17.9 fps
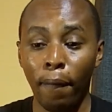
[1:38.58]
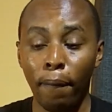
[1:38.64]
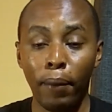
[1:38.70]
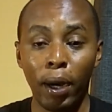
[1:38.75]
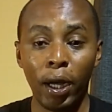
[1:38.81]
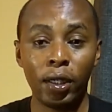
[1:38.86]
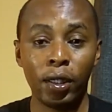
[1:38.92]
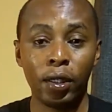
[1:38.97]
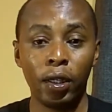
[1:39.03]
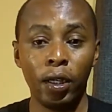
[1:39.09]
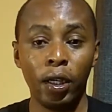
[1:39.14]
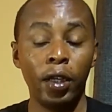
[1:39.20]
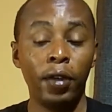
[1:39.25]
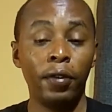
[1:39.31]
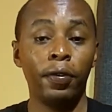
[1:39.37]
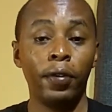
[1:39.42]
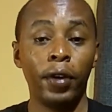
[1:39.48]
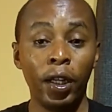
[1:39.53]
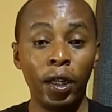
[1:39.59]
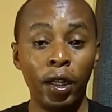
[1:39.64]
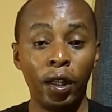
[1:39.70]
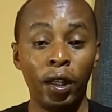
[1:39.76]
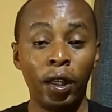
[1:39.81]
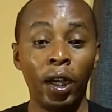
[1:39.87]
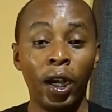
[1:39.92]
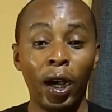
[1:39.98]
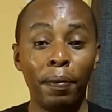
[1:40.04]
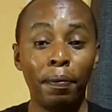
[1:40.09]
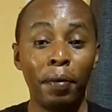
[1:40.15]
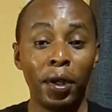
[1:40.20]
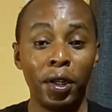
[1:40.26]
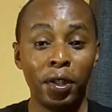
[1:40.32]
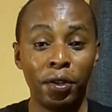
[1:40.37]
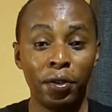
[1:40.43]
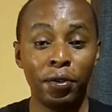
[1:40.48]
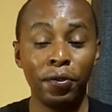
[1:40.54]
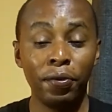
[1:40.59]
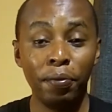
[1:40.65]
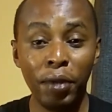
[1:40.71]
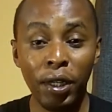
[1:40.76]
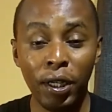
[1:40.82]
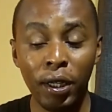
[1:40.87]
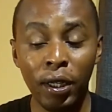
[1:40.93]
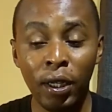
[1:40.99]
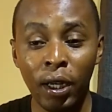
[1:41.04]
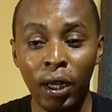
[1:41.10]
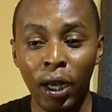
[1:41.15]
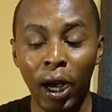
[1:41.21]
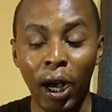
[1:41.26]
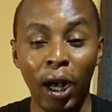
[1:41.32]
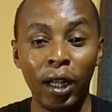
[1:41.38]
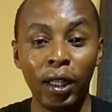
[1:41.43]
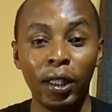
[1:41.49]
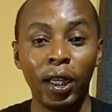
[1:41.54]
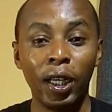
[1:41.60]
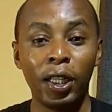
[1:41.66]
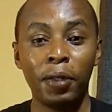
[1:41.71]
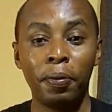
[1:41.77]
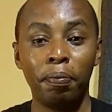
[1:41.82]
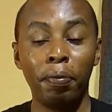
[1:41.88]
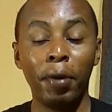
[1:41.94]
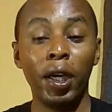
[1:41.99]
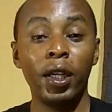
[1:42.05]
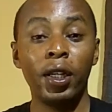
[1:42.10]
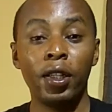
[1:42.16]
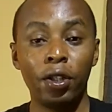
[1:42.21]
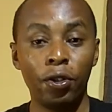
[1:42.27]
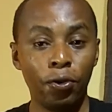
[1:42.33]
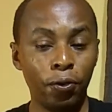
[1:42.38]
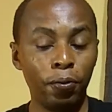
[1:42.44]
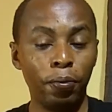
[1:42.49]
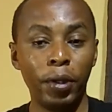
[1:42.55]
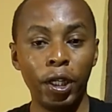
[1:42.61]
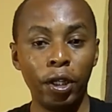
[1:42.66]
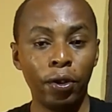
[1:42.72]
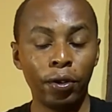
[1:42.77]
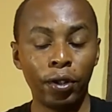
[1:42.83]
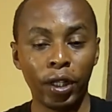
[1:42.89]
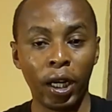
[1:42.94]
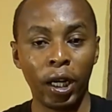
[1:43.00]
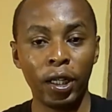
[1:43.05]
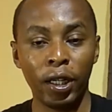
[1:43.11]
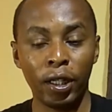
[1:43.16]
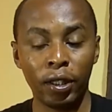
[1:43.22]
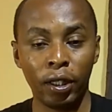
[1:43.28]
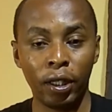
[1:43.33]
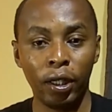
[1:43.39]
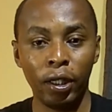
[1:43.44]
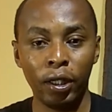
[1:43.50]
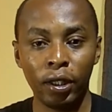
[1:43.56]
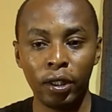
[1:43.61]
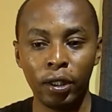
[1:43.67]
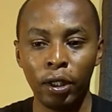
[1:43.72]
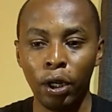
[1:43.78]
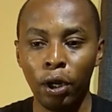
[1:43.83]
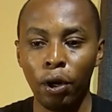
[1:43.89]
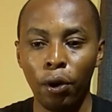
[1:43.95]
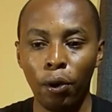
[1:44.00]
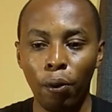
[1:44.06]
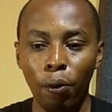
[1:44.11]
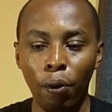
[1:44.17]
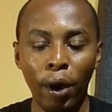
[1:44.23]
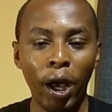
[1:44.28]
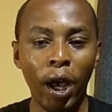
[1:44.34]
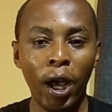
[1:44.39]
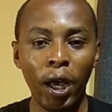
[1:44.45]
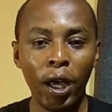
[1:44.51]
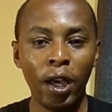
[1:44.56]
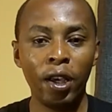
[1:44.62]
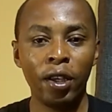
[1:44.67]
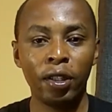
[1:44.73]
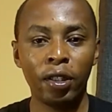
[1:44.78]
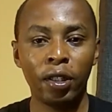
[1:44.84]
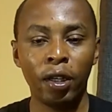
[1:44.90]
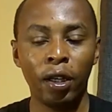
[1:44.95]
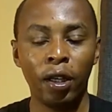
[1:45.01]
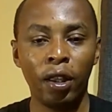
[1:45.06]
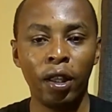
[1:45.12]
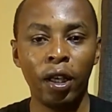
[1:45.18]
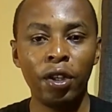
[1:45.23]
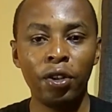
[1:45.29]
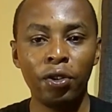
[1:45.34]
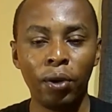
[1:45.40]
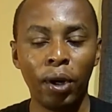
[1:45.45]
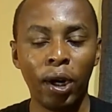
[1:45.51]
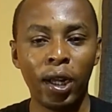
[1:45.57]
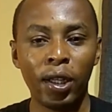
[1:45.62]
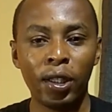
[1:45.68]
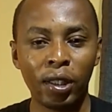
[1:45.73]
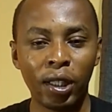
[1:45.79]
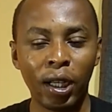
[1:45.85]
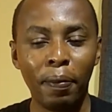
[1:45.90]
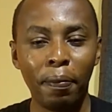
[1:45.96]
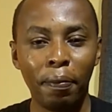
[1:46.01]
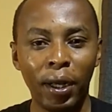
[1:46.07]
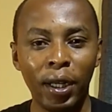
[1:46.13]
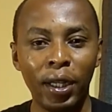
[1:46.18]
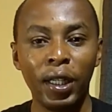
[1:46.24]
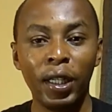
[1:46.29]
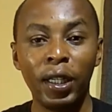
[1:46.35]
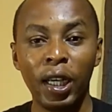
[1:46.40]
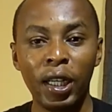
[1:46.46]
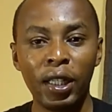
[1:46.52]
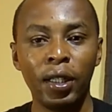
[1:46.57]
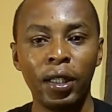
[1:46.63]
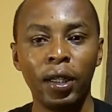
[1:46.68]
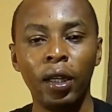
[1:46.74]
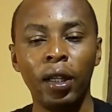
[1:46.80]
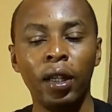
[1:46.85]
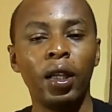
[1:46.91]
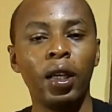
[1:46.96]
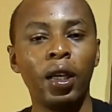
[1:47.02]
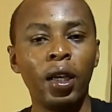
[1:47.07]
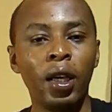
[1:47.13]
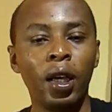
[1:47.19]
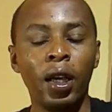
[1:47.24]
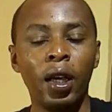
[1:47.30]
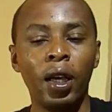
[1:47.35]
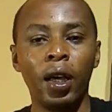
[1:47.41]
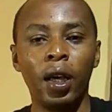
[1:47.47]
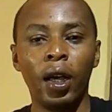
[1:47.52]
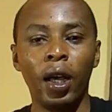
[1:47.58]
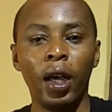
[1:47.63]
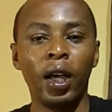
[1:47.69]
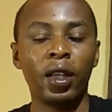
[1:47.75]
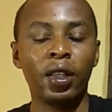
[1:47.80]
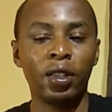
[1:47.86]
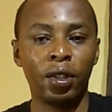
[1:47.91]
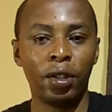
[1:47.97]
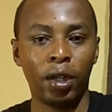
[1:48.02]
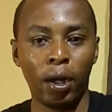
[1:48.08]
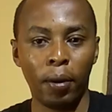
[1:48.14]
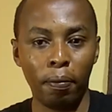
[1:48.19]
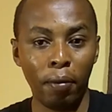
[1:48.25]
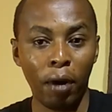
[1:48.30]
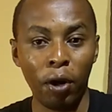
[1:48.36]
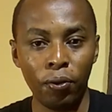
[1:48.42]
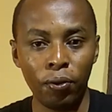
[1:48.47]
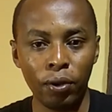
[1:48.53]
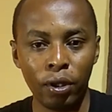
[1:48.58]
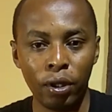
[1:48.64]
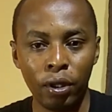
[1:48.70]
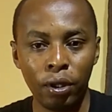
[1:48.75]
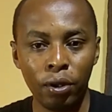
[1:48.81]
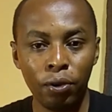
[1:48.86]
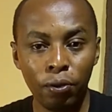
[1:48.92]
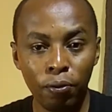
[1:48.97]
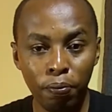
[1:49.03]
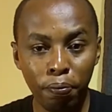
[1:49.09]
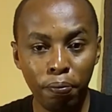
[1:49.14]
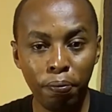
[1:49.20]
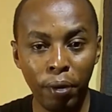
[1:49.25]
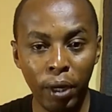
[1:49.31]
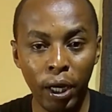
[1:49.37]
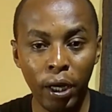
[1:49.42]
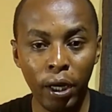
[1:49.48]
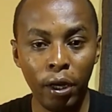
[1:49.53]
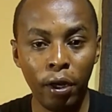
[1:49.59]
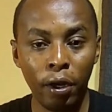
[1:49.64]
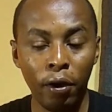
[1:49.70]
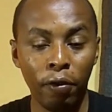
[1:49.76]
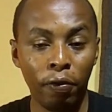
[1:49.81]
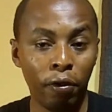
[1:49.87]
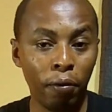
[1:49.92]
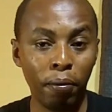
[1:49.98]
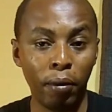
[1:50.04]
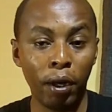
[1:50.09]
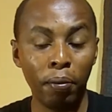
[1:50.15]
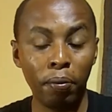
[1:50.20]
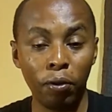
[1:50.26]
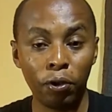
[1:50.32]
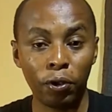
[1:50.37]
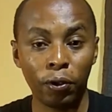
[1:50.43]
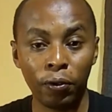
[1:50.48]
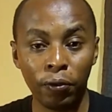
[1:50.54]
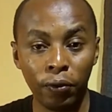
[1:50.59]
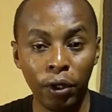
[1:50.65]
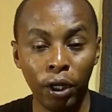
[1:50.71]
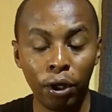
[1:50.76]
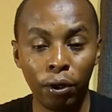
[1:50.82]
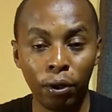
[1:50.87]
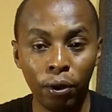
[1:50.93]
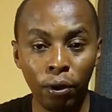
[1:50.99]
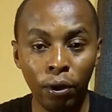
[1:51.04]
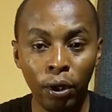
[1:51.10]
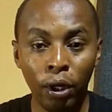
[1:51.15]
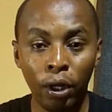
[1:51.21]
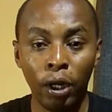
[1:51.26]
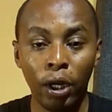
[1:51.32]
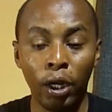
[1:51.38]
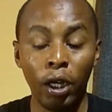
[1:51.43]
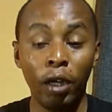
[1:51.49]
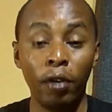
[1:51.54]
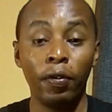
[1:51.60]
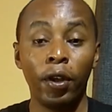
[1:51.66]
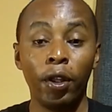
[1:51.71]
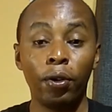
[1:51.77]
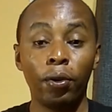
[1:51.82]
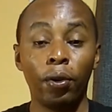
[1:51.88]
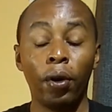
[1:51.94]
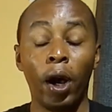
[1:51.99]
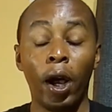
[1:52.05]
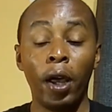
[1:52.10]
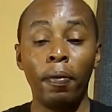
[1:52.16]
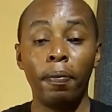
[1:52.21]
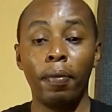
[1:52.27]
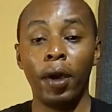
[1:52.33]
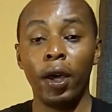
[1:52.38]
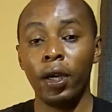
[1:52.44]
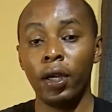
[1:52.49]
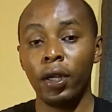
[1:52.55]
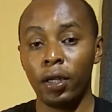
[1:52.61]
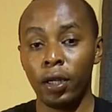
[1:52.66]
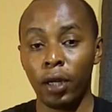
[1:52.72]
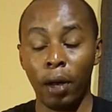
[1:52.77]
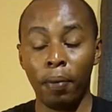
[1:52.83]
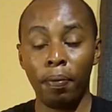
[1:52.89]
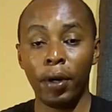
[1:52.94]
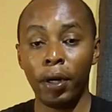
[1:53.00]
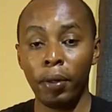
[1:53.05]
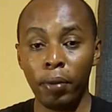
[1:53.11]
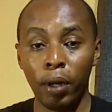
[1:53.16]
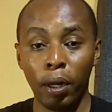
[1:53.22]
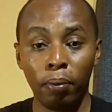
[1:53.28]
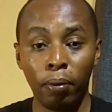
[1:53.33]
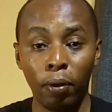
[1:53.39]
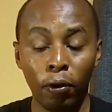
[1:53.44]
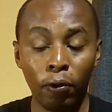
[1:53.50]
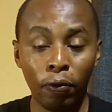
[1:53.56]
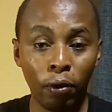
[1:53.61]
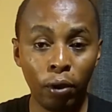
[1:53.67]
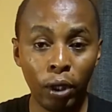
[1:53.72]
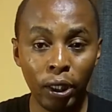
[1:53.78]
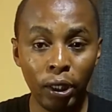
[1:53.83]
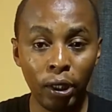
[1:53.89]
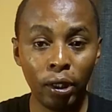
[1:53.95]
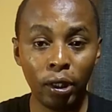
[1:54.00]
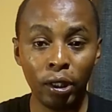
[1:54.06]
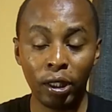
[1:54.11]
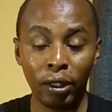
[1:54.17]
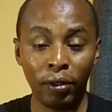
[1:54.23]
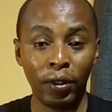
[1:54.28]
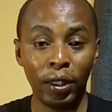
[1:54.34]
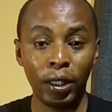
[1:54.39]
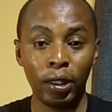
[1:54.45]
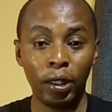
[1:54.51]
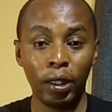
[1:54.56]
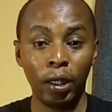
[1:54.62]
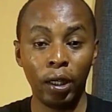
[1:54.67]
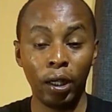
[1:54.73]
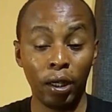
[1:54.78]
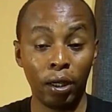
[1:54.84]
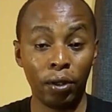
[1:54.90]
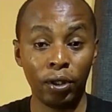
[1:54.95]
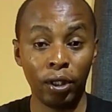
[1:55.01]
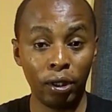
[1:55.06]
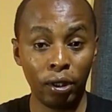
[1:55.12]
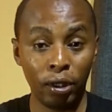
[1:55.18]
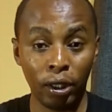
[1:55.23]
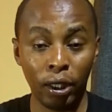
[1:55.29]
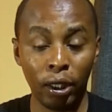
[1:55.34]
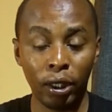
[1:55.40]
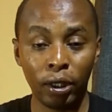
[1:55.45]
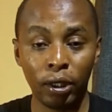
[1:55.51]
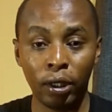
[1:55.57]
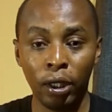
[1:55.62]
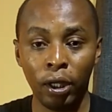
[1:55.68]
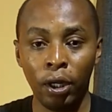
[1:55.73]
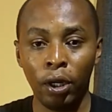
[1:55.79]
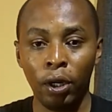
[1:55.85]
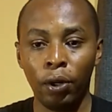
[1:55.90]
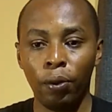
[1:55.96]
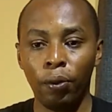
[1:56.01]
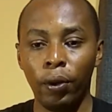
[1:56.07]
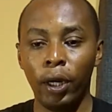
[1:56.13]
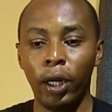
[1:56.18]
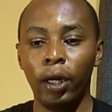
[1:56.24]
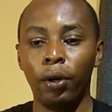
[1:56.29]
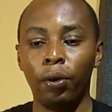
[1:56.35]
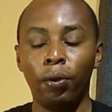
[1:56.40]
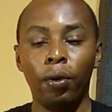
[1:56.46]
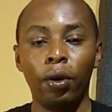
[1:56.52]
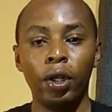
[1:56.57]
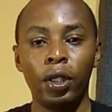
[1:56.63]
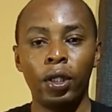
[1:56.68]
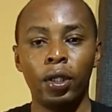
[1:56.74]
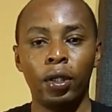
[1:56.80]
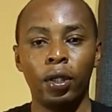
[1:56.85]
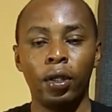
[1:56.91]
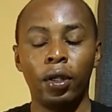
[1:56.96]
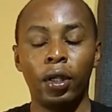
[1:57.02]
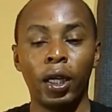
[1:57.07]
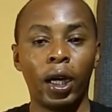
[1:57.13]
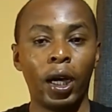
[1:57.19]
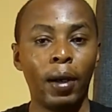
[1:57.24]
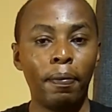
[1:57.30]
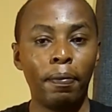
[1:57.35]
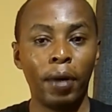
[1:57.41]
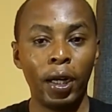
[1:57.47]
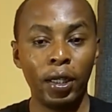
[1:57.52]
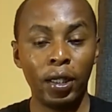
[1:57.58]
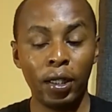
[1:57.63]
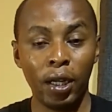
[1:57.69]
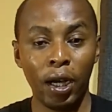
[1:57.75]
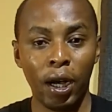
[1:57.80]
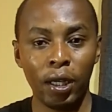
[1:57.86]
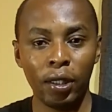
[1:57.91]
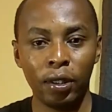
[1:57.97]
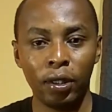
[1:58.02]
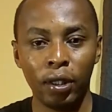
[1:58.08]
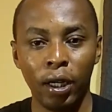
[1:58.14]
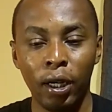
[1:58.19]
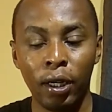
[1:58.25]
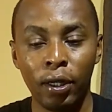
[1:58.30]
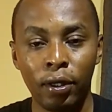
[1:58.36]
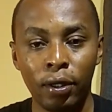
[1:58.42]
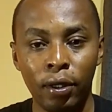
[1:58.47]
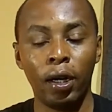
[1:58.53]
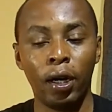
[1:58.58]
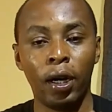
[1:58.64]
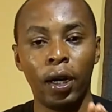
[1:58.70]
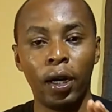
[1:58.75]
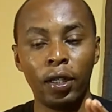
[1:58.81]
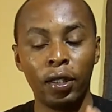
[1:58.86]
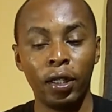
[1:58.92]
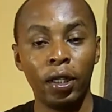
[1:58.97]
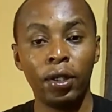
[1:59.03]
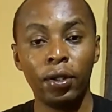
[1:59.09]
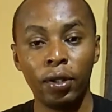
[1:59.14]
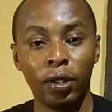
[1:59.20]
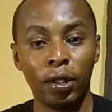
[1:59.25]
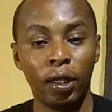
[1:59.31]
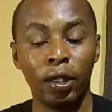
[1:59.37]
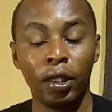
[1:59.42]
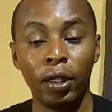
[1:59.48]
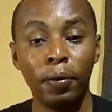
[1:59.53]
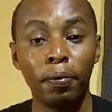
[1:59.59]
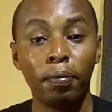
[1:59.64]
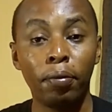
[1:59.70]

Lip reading: but if anything happens to me, I'll get paid 2 million Kenya shillings. Where is the insurance company getting the extra amount to pay for my motor vehicle, even though I paid a premium of only 70,000 shillings? Well, what the company does, it sells the same